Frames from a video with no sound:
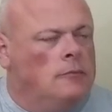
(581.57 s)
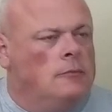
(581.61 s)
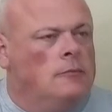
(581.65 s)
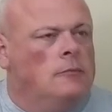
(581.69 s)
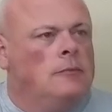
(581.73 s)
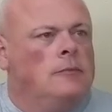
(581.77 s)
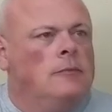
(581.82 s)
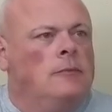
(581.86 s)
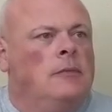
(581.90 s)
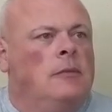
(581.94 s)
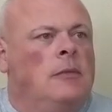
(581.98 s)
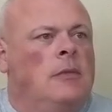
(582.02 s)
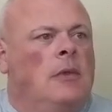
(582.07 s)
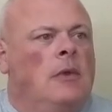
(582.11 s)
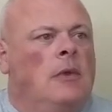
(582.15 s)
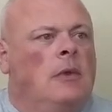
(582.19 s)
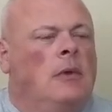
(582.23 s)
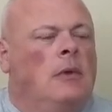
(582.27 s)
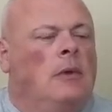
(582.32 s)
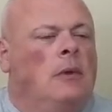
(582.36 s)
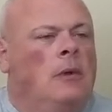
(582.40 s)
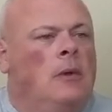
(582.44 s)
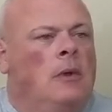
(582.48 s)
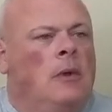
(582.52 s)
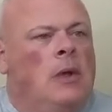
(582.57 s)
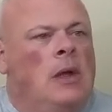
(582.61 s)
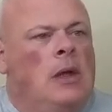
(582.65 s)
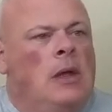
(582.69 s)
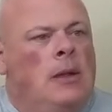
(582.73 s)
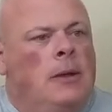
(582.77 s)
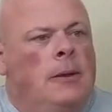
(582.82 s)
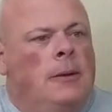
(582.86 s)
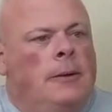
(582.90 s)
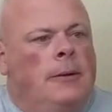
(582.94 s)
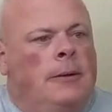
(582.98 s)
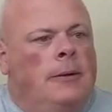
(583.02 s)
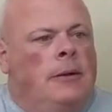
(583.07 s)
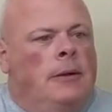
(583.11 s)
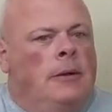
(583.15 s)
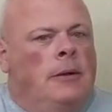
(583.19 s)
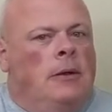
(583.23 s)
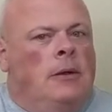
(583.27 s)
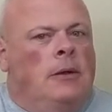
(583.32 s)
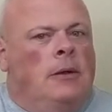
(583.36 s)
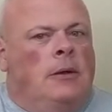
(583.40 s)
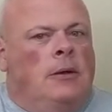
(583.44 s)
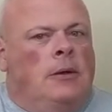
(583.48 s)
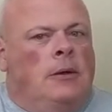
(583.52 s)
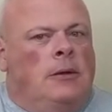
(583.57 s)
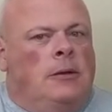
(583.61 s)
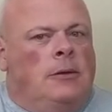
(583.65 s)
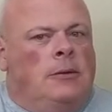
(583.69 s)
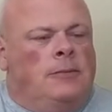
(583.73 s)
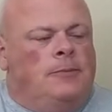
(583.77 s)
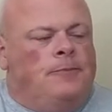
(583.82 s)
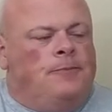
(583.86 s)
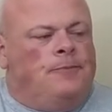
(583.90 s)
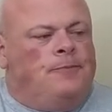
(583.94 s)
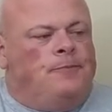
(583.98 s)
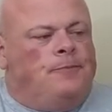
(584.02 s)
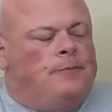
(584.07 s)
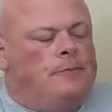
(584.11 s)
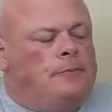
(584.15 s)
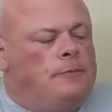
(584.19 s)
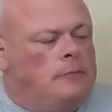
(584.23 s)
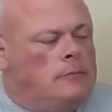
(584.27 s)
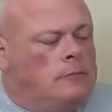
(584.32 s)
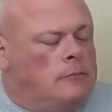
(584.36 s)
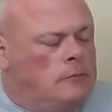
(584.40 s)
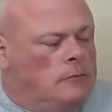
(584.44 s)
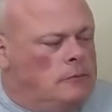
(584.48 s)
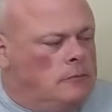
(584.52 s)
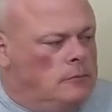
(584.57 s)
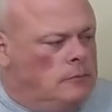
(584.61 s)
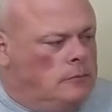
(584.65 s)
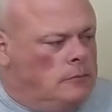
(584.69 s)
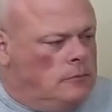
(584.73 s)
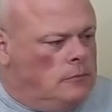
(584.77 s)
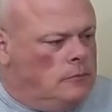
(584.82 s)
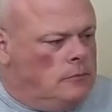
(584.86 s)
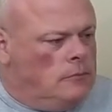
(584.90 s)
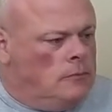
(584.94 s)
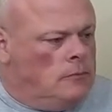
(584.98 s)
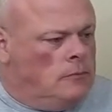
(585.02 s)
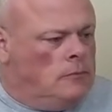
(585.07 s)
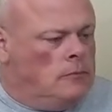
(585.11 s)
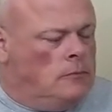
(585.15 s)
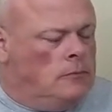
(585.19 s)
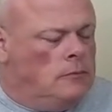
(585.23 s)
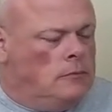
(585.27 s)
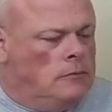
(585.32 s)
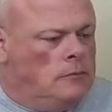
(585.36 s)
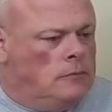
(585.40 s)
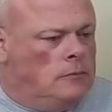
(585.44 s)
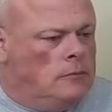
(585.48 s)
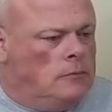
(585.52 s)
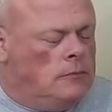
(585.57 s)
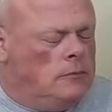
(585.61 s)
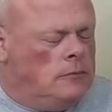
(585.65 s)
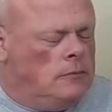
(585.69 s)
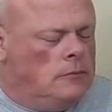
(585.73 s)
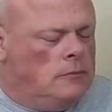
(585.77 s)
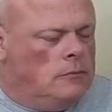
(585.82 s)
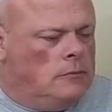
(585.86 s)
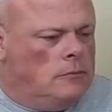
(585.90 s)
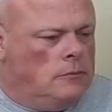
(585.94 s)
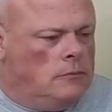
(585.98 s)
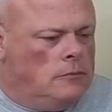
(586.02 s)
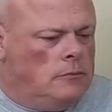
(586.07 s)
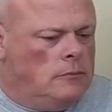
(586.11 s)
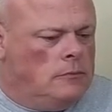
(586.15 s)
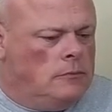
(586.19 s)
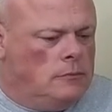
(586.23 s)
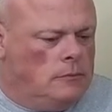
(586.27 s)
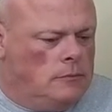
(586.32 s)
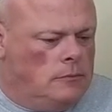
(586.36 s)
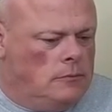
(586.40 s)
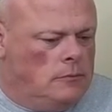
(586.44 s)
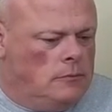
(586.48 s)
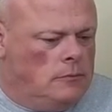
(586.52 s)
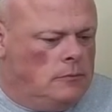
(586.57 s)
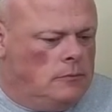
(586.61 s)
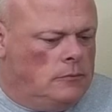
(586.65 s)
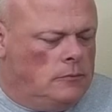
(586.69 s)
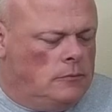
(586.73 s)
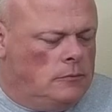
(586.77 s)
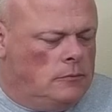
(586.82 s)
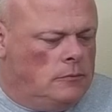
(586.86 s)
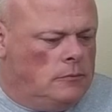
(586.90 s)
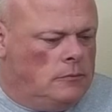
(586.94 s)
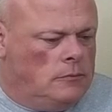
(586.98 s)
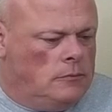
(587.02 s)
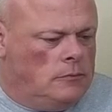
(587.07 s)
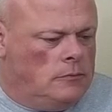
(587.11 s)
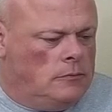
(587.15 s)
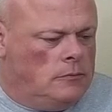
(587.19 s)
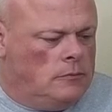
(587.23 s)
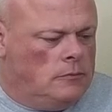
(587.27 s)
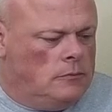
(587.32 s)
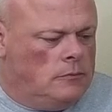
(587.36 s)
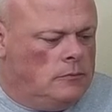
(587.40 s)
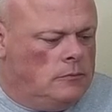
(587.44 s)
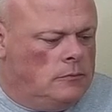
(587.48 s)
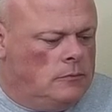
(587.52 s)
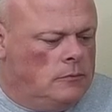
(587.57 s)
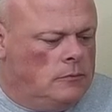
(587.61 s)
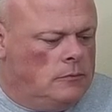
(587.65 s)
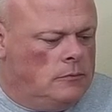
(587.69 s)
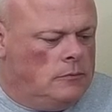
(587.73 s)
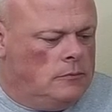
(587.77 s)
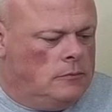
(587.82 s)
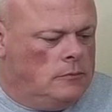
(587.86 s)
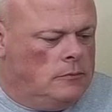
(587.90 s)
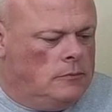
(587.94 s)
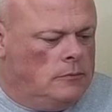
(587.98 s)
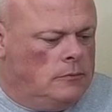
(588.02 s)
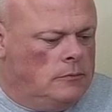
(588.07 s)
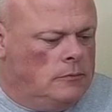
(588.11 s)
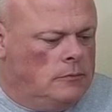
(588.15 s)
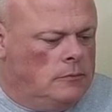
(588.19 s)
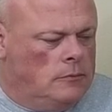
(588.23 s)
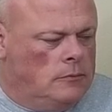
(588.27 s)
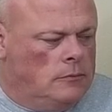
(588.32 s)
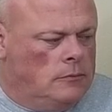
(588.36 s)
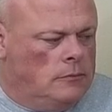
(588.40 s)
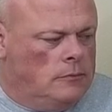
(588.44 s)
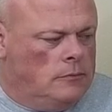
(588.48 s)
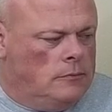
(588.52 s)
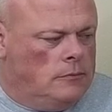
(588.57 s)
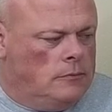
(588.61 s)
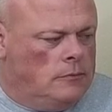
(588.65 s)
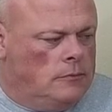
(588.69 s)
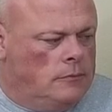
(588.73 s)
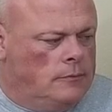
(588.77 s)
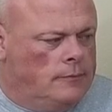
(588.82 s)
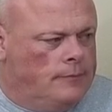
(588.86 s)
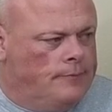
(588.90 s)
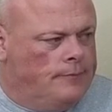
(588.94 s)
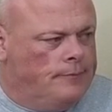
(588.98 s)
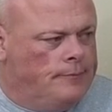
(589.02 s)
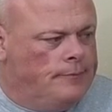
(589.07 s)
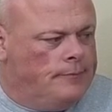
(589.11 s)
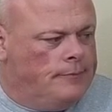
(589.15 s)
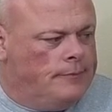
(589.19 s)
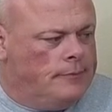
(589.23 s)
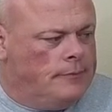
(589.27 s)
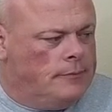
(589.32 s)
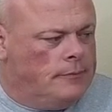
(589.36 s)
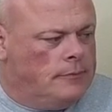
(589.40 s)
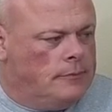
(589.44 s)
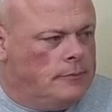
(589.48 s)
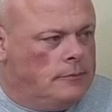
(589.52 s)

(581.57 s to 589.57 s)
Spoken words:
No words are spoken by the person on screen.